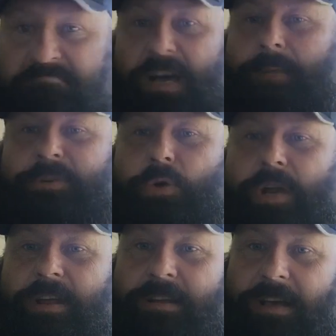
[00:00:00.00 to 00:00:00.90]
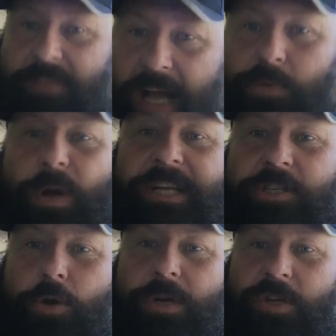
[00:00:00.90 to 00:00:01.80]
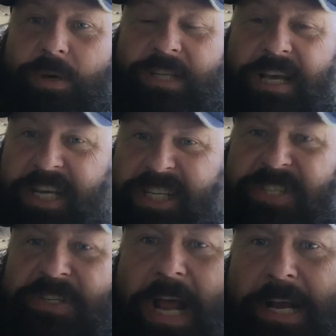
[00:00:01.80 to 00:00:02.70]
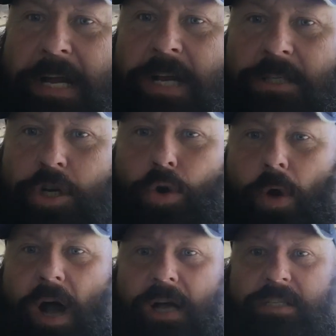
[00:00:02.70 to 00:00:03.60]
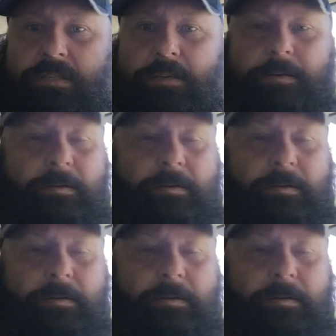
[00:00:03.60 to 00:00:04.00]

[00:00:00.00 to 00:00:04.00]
I'm doing it. And that's what he's doing to us. He's sticking it to us.